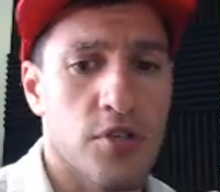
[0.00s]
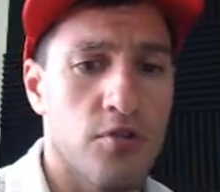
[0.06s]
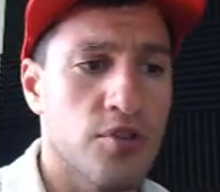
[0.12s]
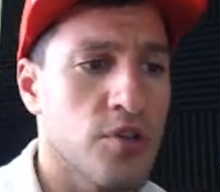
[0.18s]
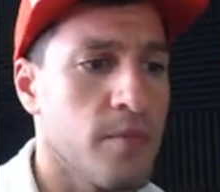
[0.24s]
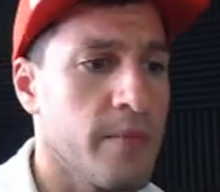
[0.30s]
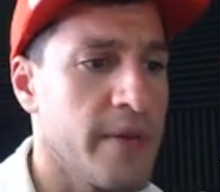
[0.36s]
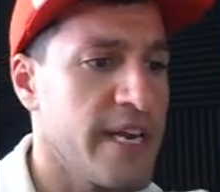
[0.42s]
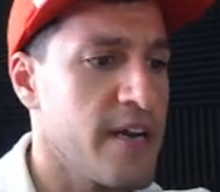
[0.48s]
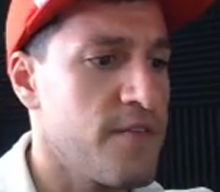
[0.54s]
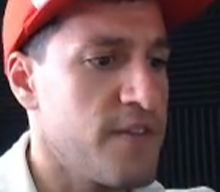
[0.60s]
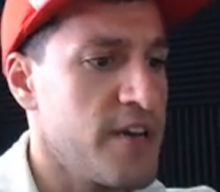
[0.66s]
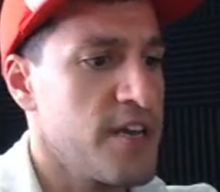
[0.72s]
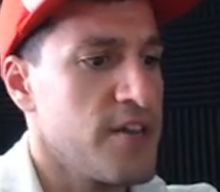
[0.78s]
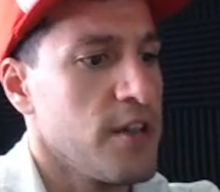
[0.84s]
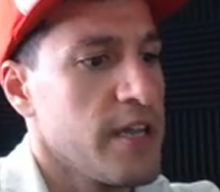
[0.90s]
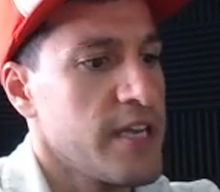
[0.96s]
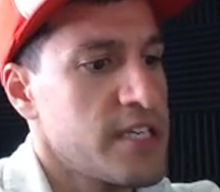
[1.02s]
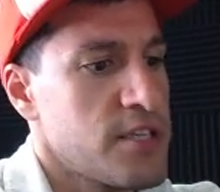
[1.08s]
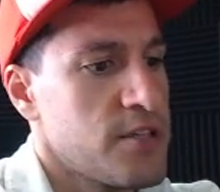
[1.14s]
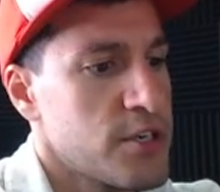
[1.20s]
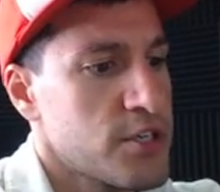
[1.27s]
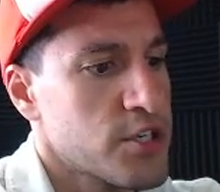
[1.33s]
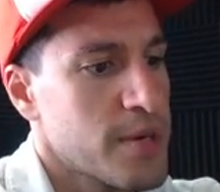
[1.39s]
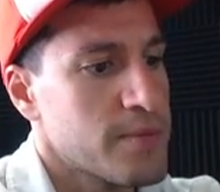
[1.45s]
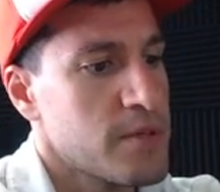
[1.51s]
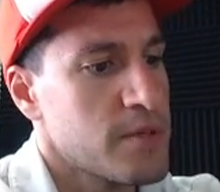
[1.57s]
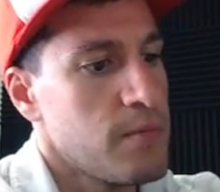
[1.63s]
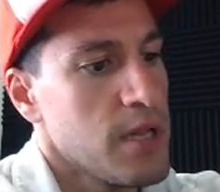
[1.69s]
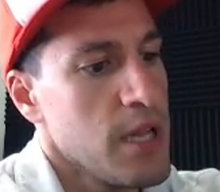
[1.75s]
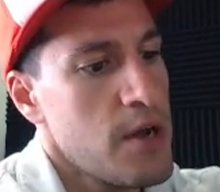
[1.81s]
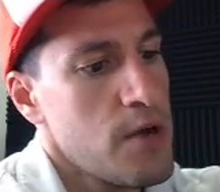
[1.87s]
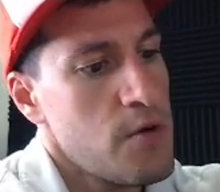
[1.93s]
social media via the links in the description
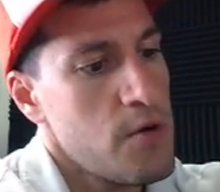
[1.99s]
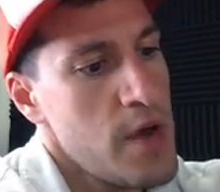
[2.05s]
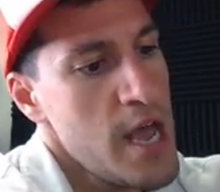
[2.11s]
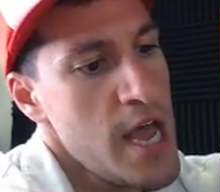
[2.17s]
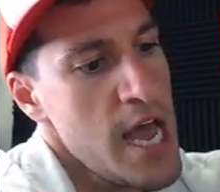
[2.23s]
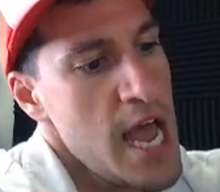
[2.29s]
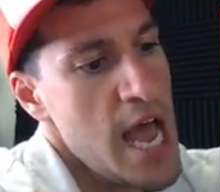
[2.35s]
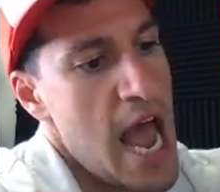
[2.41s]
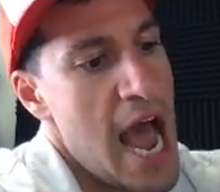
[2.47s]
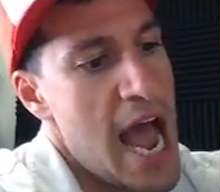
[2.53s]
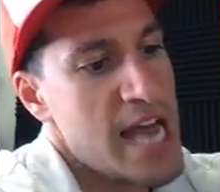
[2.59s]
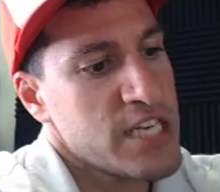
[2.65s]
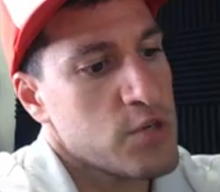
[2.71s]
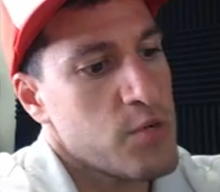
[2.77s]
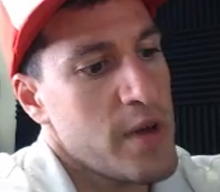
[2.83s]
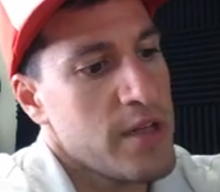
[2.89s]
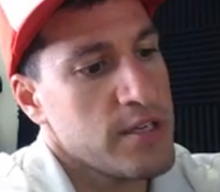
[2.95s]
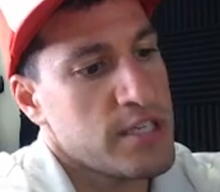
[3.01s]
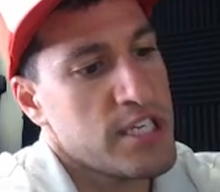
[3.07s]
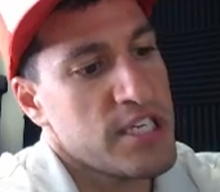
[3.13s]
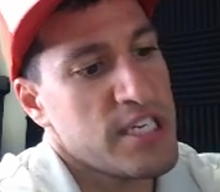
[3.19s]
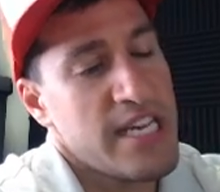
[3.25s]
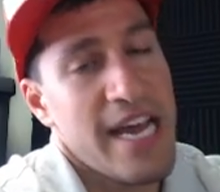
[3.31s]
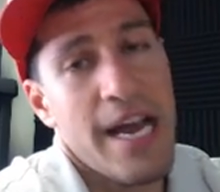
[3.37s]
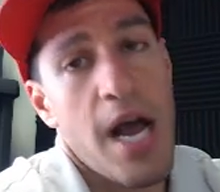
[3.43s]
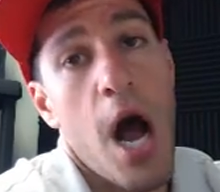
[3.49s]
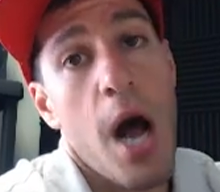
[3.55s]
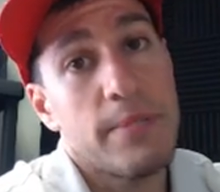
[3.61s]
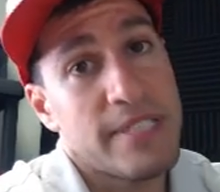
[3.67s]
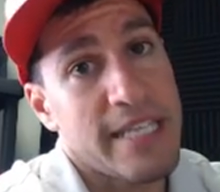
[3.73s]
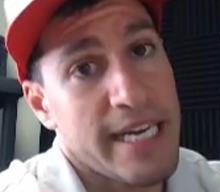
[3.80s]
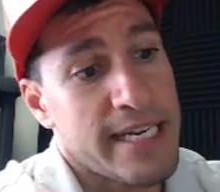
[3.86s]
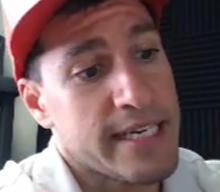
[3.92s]
below, as well as to stay
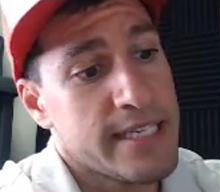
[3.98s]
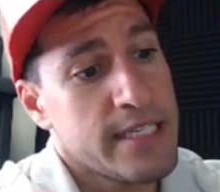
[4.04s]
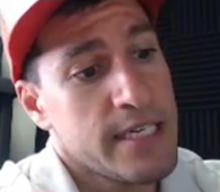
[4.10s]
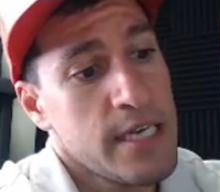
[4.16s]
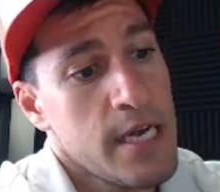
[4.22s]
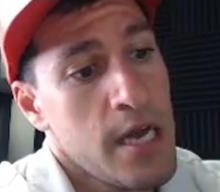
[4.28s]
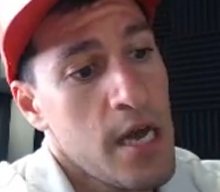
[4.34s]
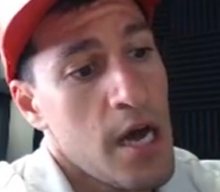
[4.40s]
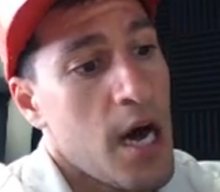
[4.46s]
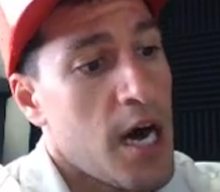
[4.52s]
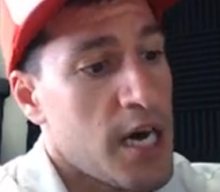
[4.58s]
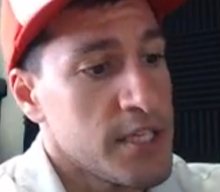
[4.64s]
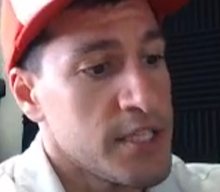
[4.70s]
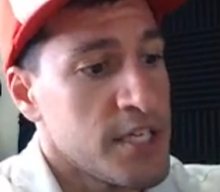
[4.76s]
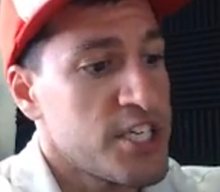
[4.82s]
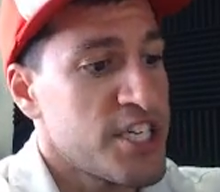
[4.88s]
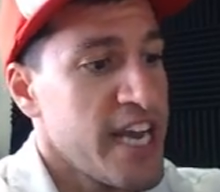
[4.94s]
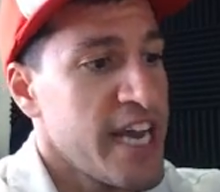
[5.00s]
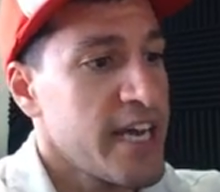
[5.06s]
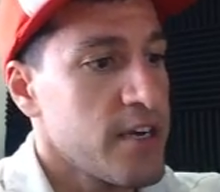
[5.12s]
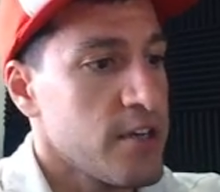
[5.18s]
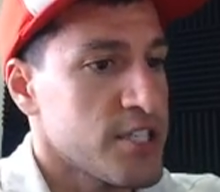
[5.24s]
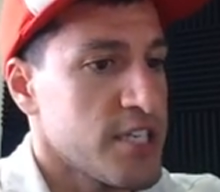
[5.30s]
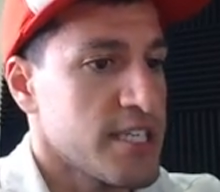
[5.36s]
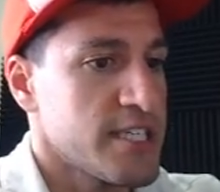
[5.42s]
updated on the channel,